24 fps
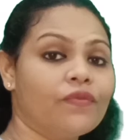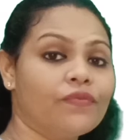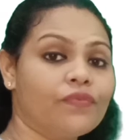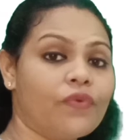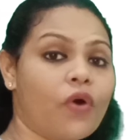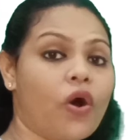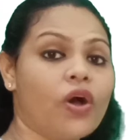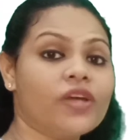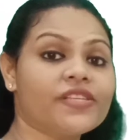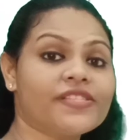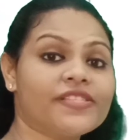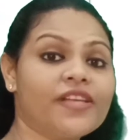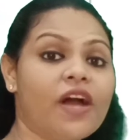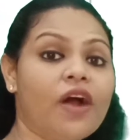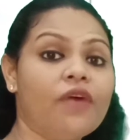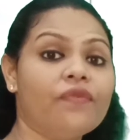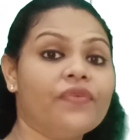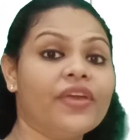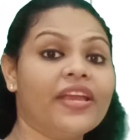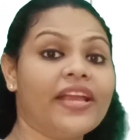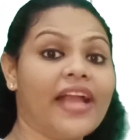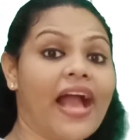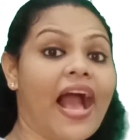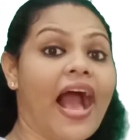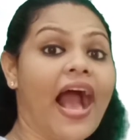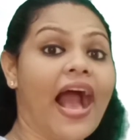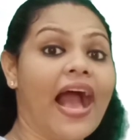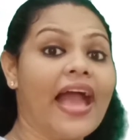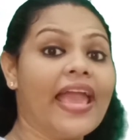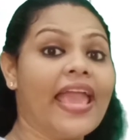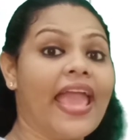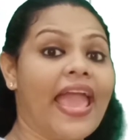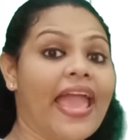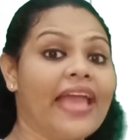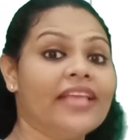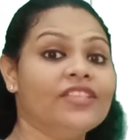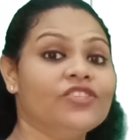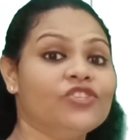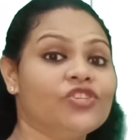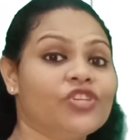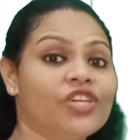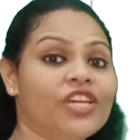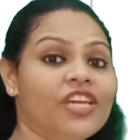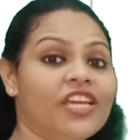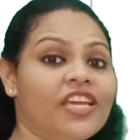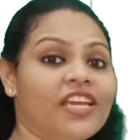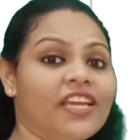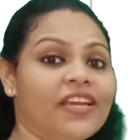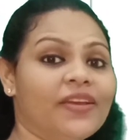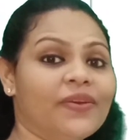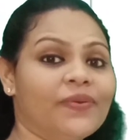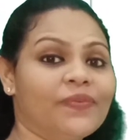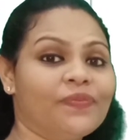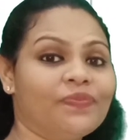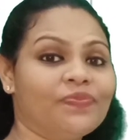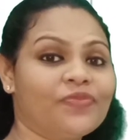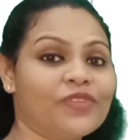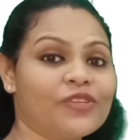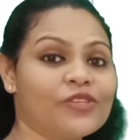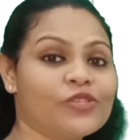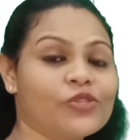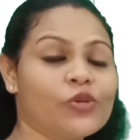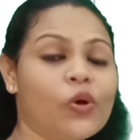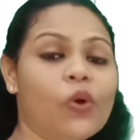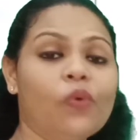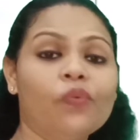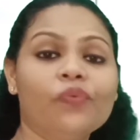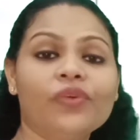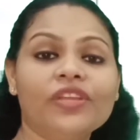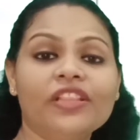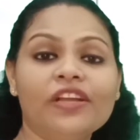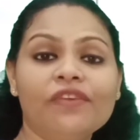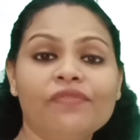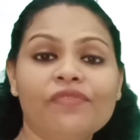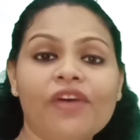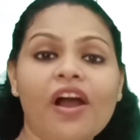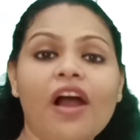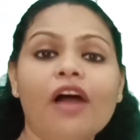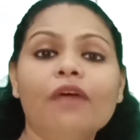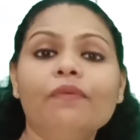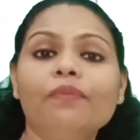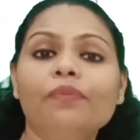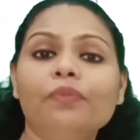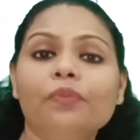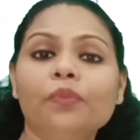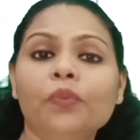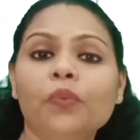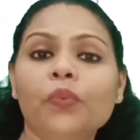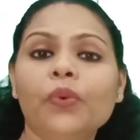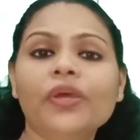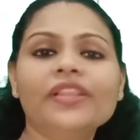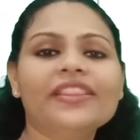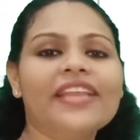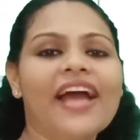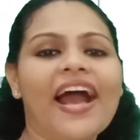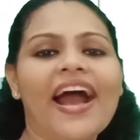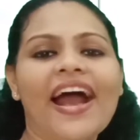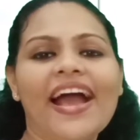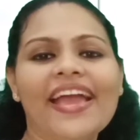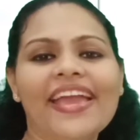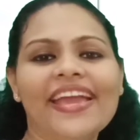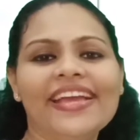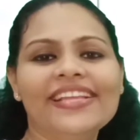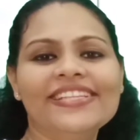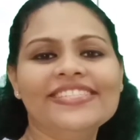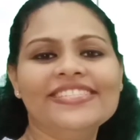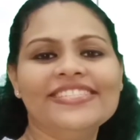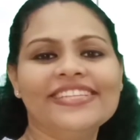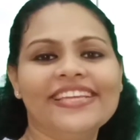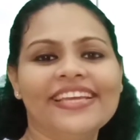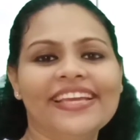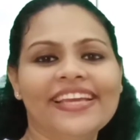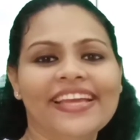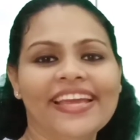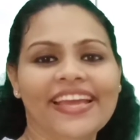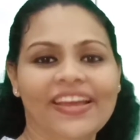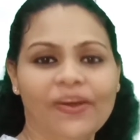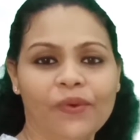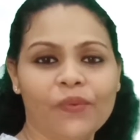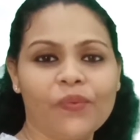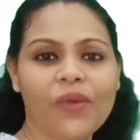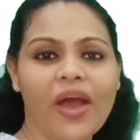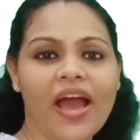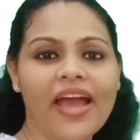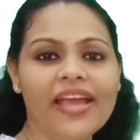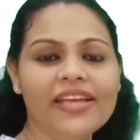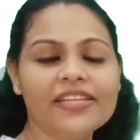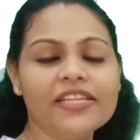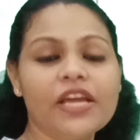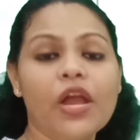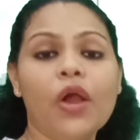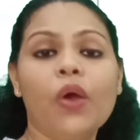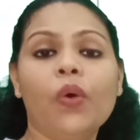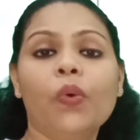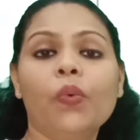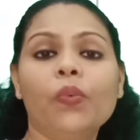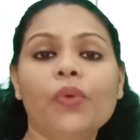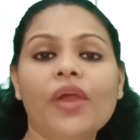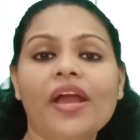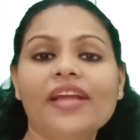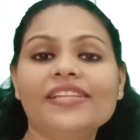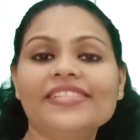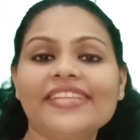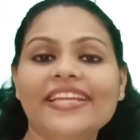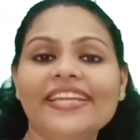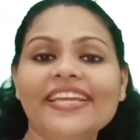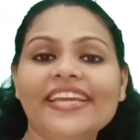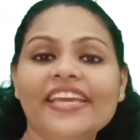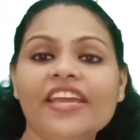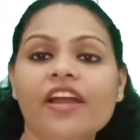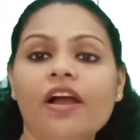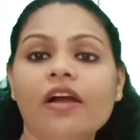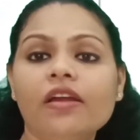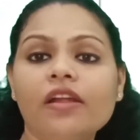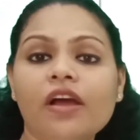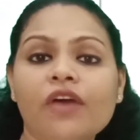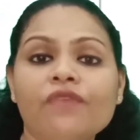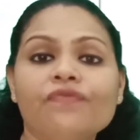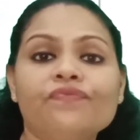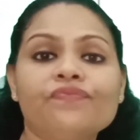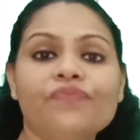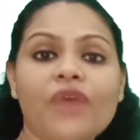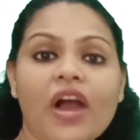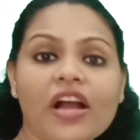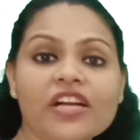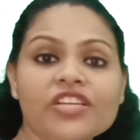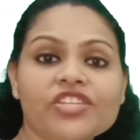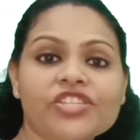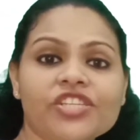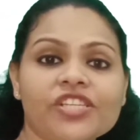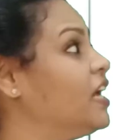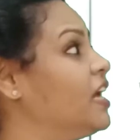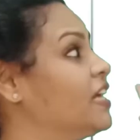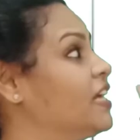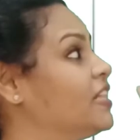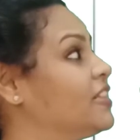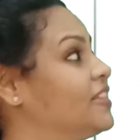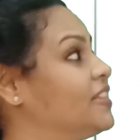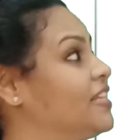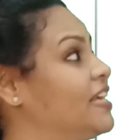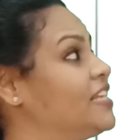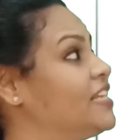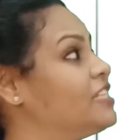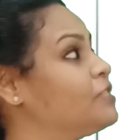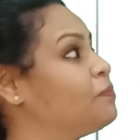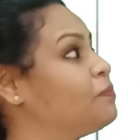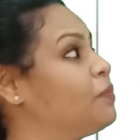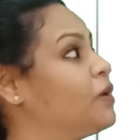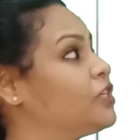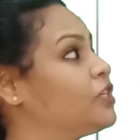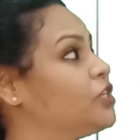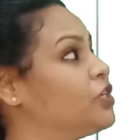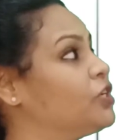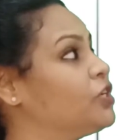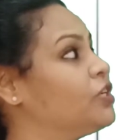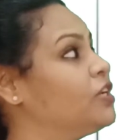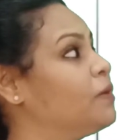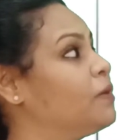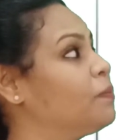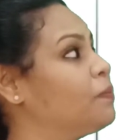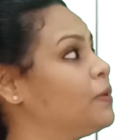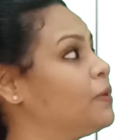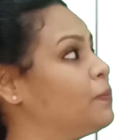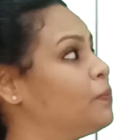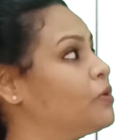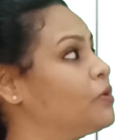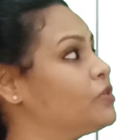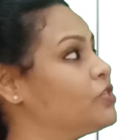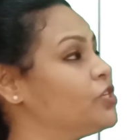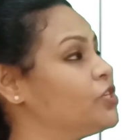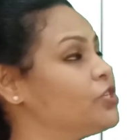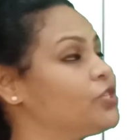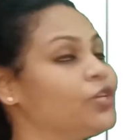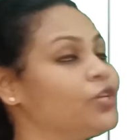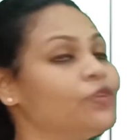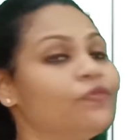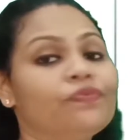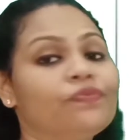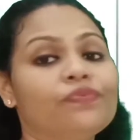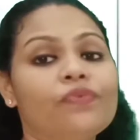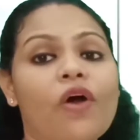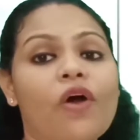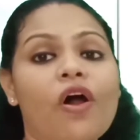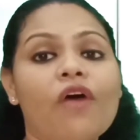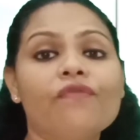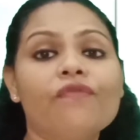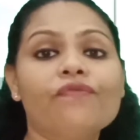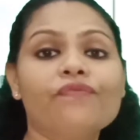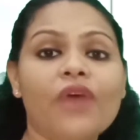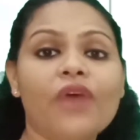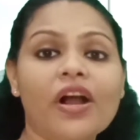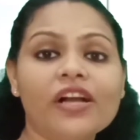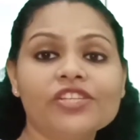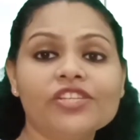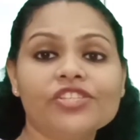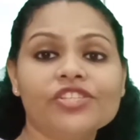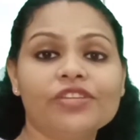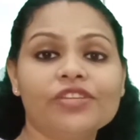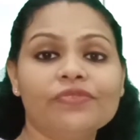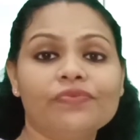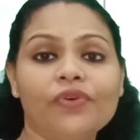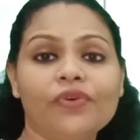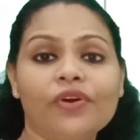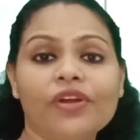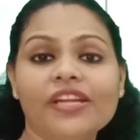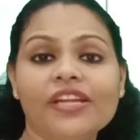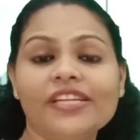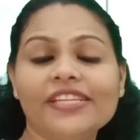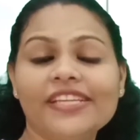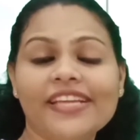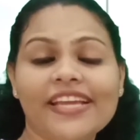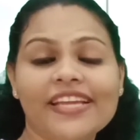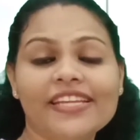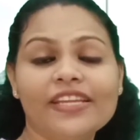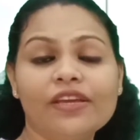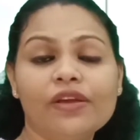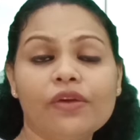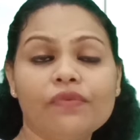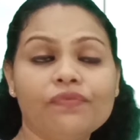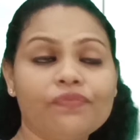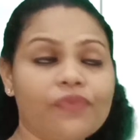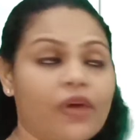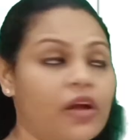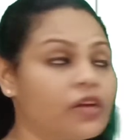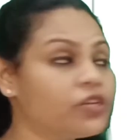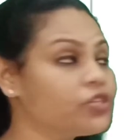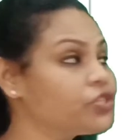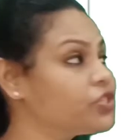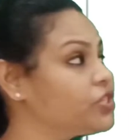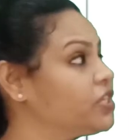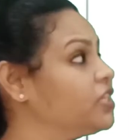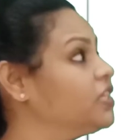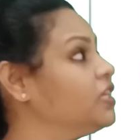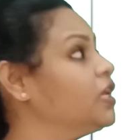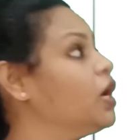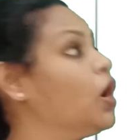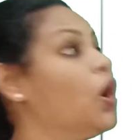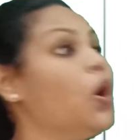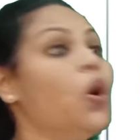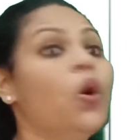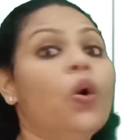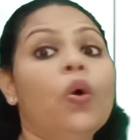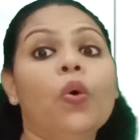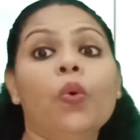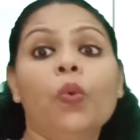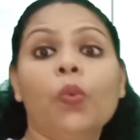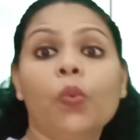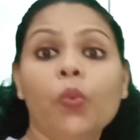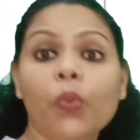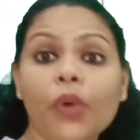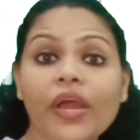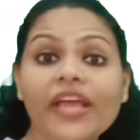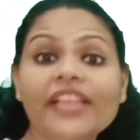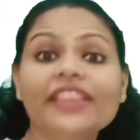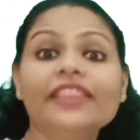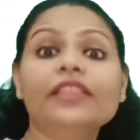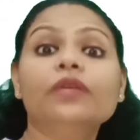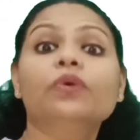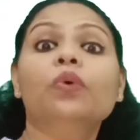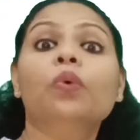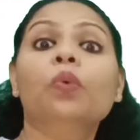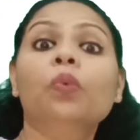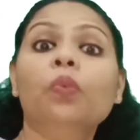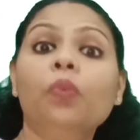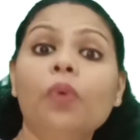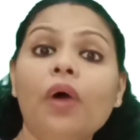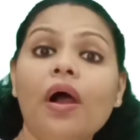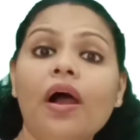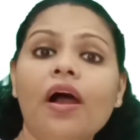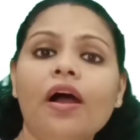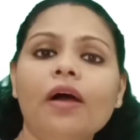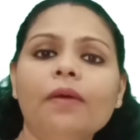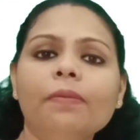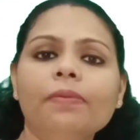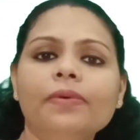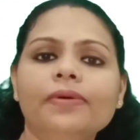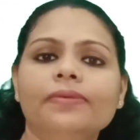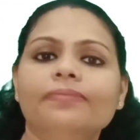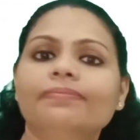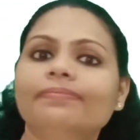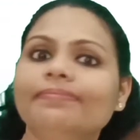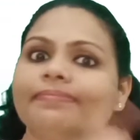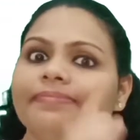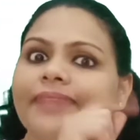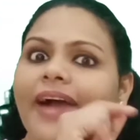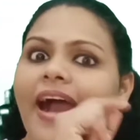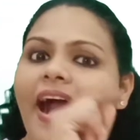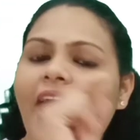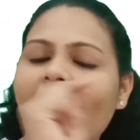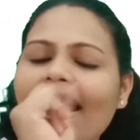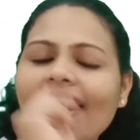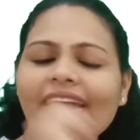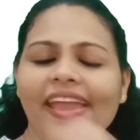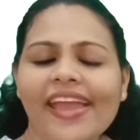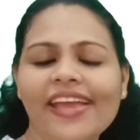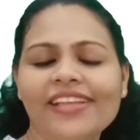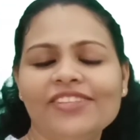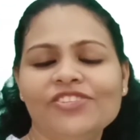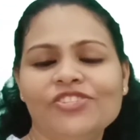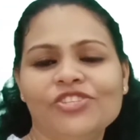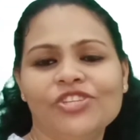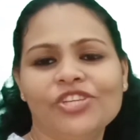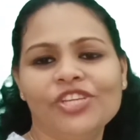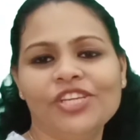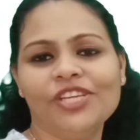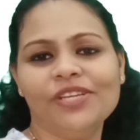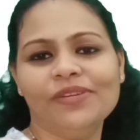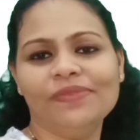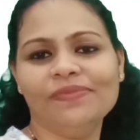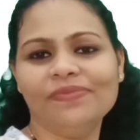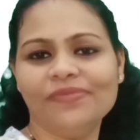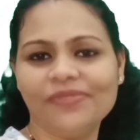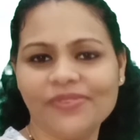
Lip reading: For serving, ing. So with a verb with ing, right? We are telling here a function. These particular preposition for function, for indicating a function with verb ing,